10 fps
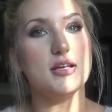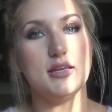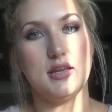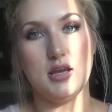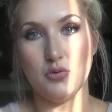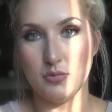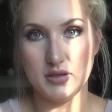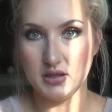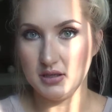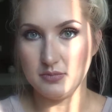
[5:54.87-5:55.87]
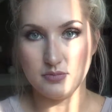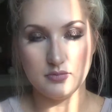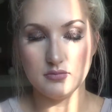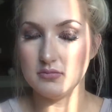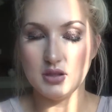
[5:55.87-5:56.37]
and it'll be
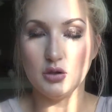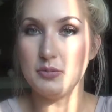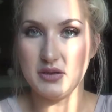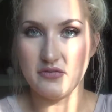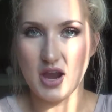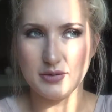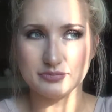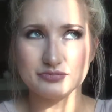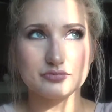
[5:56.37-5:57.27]
fine.